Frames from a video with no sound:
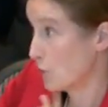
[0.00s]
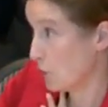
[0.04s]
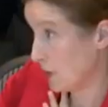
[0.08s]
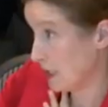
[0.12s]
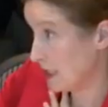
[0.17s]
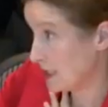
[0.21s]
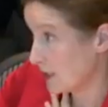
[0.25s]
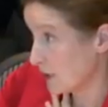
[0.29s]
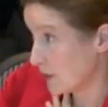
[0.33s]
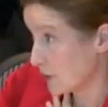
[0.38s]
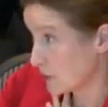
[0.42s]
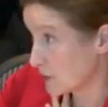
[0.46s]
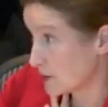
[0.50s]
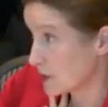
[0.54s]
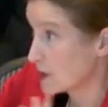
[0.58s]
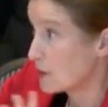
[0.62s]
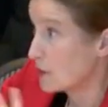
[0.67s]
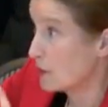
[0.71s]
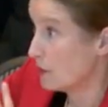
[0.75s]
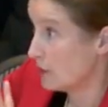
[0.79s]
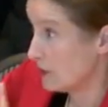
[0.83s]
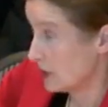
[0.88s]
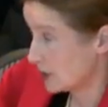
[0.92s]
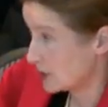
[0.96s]
We don't.
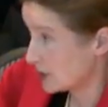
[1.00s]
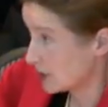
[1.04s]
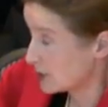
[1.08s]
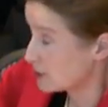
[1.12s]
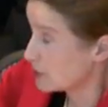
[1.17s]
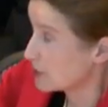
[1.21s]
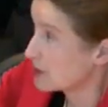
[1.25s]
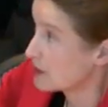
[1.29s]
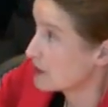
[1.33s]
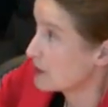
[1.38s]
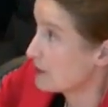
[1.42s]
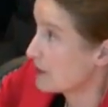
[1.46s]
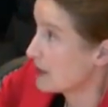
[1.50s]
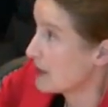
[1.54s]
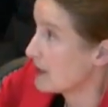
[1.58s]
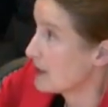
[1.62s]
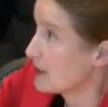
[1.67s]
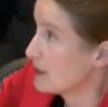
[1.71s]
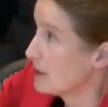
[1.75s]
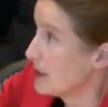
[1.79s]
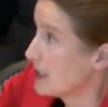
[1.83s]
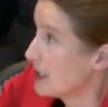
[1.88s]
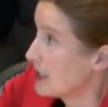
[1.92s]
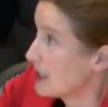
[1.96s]
We just want to
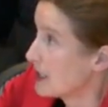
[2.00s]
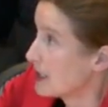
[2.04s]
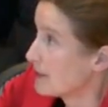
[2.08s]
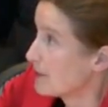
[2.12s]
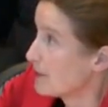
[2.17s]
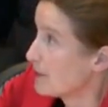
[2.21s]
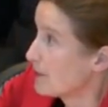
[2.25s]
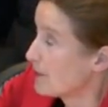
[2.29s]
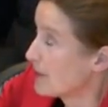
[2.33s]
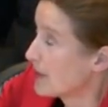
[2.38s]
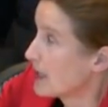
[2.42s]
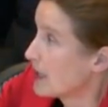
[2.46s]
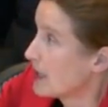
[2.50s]
apply the meaning.